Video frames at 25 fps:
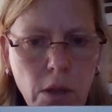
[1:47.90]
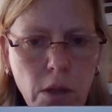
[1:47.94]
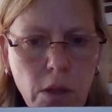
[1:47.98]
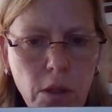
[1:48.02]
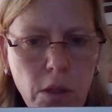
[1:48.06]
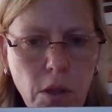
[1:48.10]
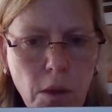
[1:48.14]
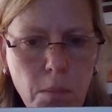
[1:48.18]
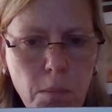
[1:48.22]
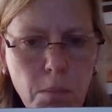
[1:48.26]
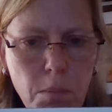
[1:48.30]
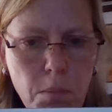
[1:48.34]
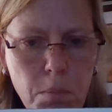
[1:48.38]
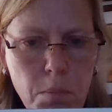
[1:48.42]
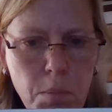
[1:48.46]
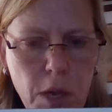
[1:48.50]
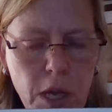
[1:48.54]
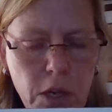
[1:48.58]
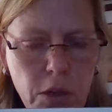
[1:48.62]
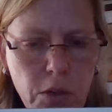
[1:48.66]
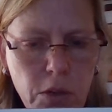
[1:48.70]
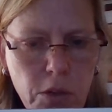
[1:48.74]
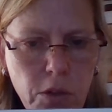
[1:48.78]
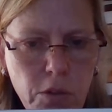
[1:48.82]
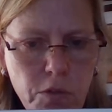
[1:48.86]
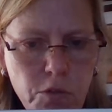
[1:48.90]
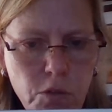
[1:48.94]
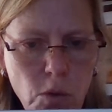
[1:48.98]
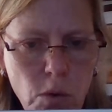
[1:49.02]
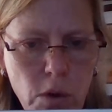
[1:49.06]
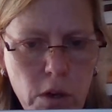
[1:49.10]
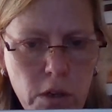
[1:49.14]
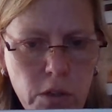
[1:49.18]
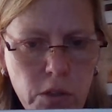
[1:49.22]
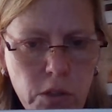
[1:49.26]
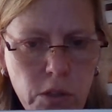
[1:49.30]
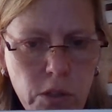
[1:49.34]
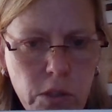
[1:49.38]
The bigger the
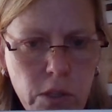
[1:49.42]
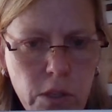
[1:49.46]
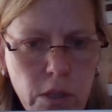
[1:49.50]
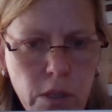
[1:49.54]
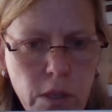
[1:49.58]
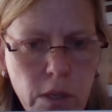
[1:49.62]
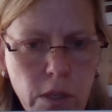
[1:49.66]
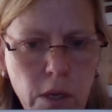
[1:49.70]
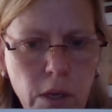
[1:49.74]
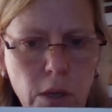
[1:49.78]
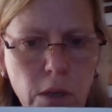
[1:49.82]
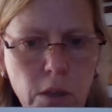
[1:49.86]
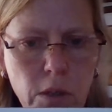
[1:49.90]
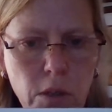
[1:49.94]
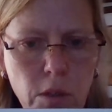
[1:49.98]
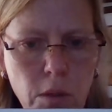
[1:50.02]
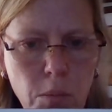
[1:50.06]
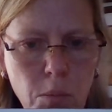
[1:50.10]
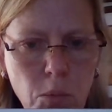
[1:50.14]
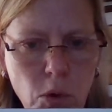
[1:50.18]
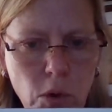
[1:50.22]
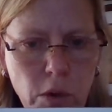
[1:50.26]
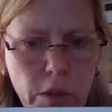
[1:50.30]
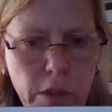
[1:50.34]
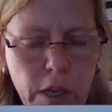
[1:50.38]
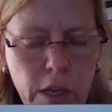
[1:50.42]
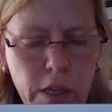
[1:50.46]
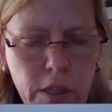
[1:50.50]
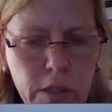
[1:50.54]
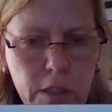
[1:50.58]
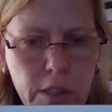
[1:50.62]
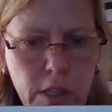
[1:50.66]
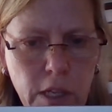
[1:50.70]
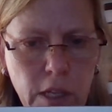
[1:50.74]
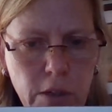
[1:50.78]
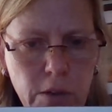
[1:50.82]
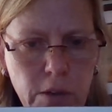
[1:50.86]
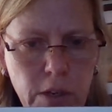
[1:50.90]
force, the more the
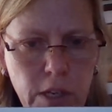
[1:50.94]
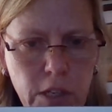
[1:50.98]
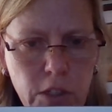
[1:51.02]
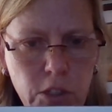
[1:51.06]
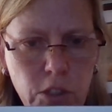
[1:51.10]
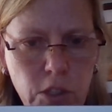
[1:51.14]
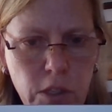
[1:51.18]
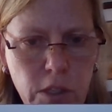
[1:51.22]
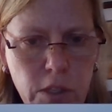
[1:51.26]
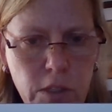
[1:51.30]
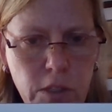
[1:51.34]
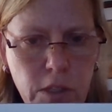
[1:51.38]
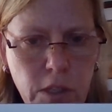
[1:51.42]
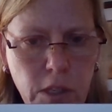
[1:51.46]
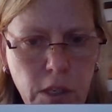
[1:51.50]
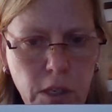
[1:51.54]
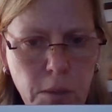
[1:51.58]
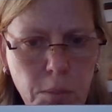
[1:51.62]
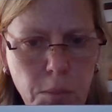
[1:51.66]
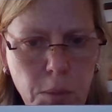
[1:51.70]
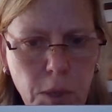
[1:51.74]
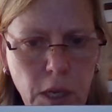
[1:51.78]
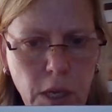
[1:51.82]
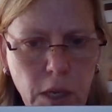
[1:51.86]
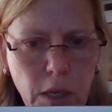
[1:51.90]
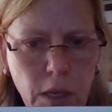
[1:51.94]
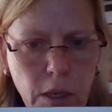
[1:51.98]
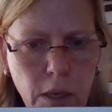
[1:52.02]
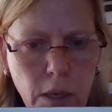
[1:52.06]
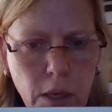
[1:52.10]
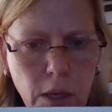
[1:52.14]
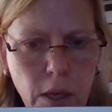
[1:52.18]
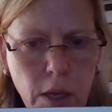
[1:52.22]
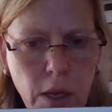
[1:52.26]
acceleration is going to be.